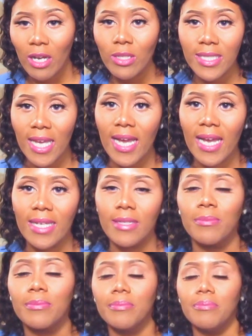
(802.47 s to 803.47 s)

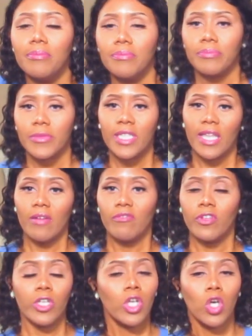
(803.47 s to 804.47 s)
outside.
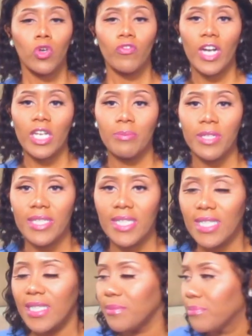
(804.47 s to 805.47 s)
Get good old vitamin
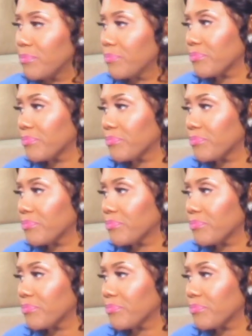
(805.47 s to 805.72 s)
D.